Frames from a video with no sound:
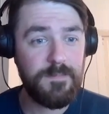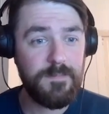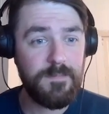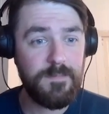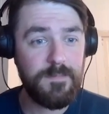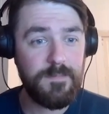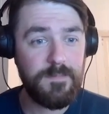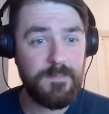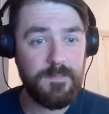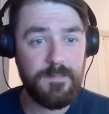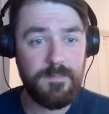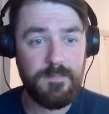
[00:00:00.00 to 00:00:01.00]

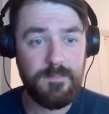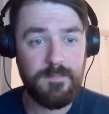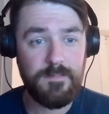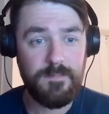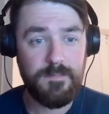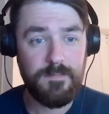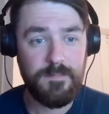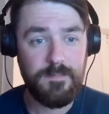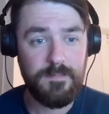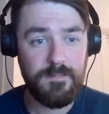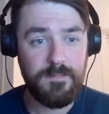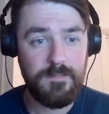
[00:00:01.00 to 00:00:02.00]

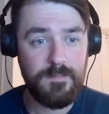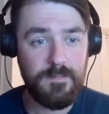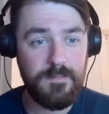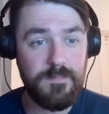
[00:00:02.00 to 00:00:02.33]
(silent)